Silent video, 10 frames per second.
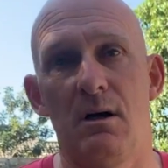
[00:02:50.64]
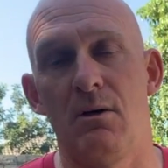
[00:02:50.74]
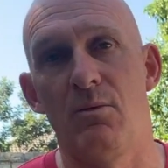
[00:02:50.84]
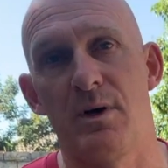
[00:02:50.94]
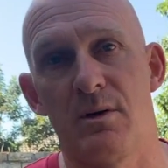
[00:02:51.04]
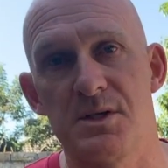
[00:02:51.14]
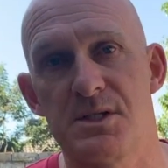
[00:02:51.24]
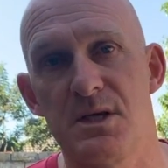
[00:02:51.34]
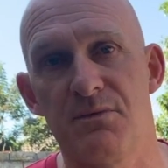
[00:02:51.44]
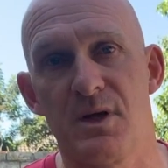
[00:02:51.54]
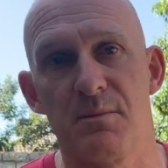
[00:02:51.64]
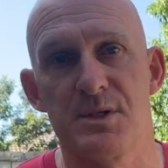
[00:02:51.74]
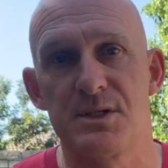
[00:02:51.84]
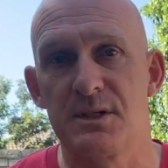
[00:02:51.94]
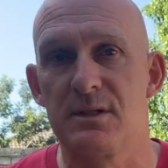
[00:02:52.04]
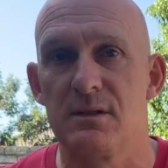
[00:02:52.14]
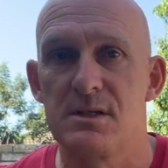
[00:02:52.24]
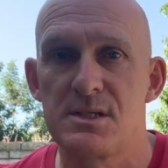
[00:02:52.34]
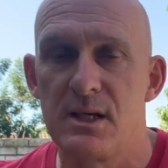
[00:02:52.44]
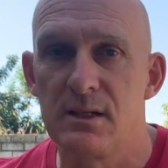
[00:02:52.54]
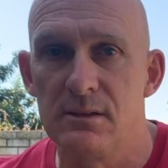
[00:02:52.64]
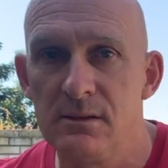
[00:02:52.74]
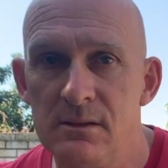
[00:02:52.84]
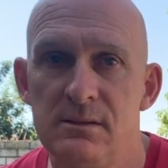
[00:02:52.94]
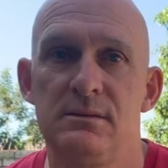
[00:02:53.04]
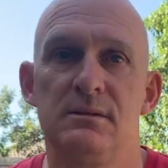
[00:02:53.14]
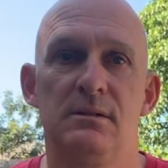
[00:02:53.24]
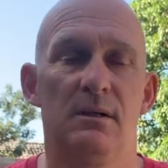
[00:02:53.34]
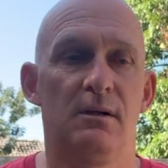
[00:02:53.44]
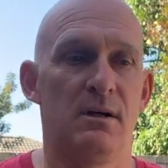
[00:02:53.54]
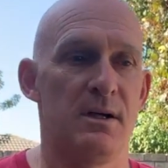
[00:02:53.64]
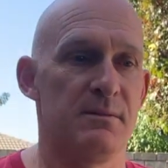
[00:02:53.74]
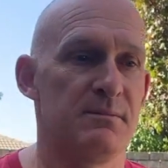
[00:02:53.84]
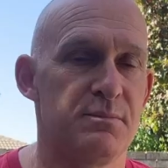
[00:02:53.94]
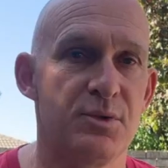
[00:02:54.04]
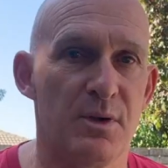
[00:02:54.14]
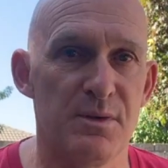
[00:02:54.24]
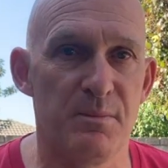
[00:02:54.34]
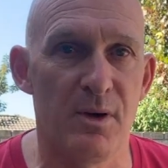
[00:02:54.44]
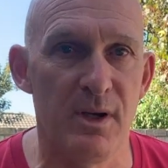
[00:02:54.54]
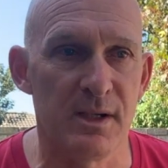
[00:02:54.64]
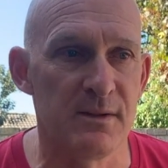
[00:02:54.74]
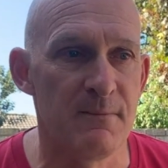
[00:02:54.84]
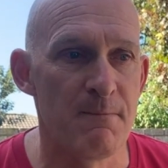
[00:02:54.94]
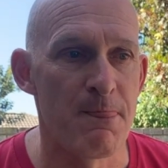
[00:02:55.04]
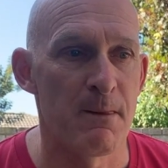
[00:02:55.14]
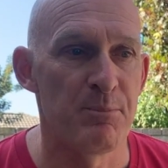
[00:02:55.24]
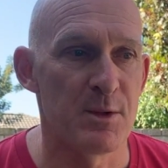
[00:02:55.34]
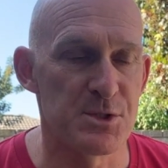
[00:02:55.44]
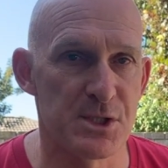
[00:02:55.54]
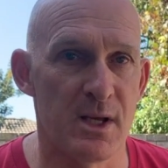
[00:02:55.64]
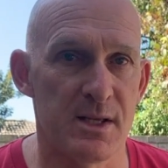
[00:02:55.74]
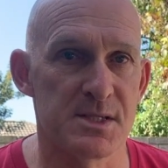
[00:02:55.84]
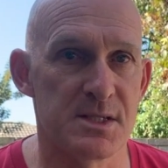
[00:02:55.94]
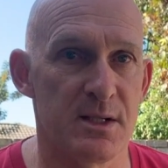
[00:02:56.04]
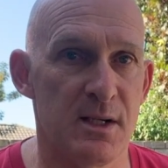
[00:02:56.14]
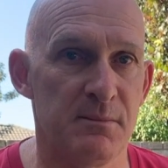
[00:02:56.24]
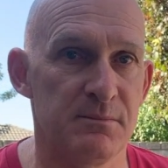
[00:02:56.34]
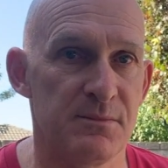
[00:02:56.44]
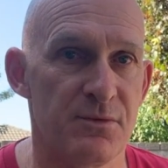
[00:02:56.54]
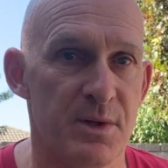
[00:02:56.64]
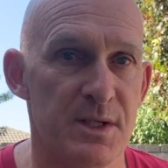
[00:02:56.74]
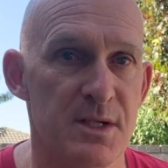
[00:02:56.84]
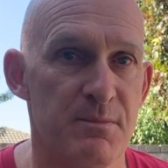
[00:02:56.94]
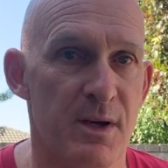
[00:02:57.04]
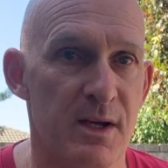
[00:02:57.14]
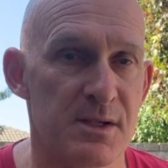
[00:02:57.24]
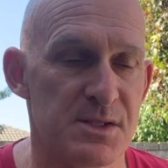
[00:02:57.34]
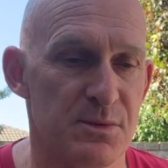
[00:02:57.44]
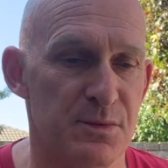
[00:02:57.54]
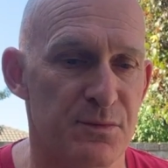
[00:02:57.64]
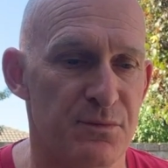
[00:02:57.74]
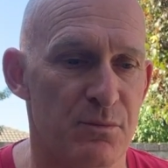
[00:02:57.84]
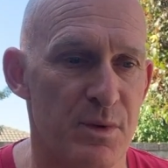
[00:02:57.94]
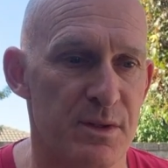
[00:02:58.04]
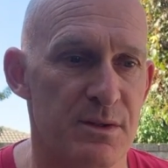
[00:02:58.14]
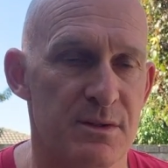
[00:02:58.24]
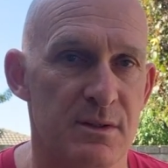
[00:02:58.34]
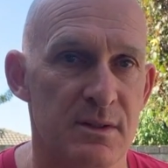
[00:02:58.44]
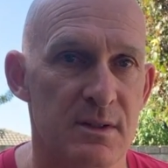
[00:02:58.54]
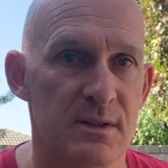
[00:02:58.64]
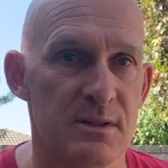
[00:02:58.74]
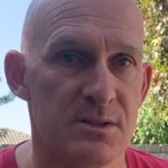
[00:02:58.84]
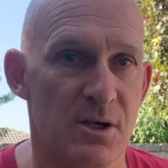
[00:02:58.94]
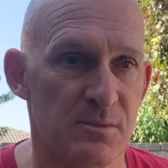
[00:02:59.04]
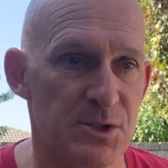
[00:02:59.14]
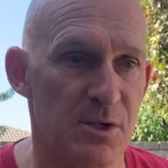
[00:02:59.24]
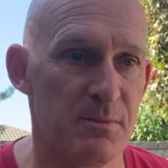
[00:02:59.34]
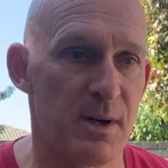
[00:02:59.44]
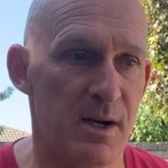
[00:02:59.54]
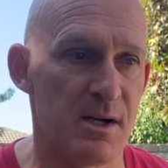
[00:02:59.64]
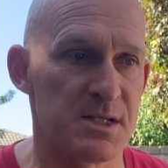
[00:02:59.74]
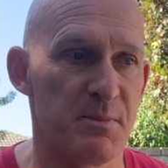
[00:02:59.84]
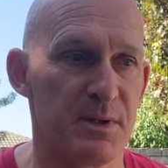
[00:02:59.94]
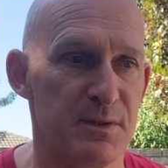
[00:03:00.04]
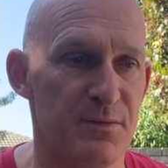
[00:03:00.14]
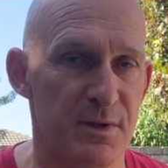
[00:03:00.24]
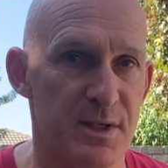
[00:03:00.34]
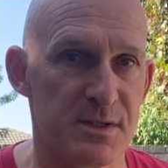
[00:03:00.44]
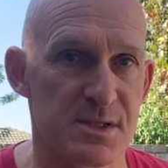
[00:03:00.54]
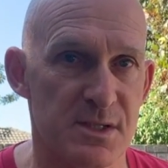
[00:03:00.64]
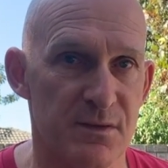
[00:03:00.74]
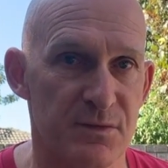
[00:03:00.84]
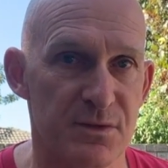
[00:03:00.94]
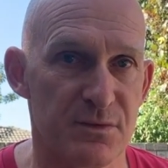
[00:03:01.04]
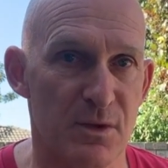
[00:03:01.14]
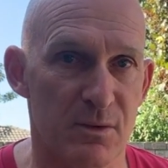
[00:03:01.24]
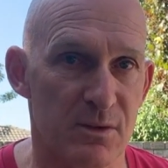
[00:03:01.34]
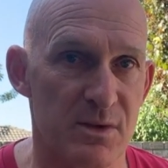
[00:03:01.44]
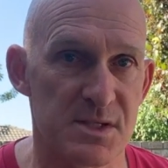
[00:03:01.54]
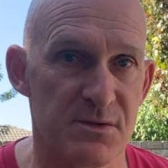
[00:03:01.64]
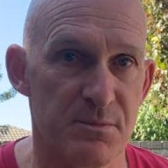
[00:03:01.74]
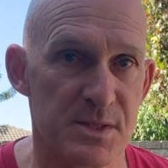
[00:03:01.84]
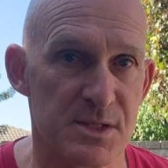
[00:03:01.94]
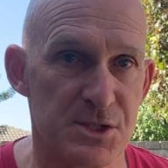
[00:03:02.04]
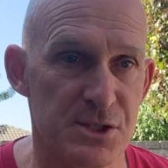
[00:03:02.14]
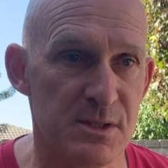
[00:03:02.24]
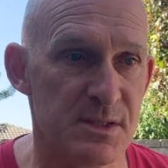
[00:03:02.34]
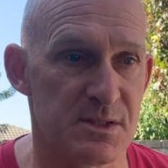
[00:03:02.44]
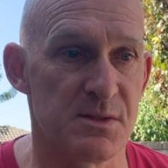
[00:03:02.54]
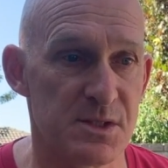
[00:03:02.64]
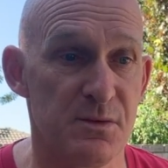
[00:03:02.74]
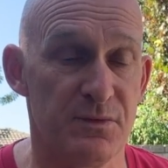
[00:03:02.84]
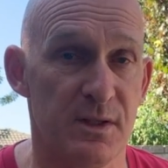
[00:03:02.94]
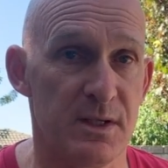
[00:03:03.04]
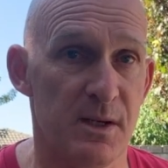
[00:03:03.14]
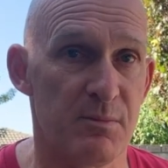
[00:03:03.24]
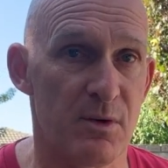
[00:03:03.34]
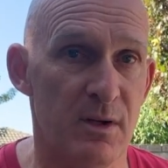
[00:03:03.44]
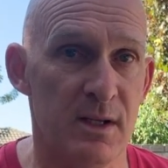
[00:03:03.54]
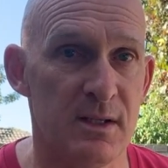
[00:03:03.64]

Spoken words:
when I received that particular saddle, I put it on the bike, which I had set up for IndyPac, sort of with time trial bars, but in a very conservative, non-aggressive position. So I was still fairly upright.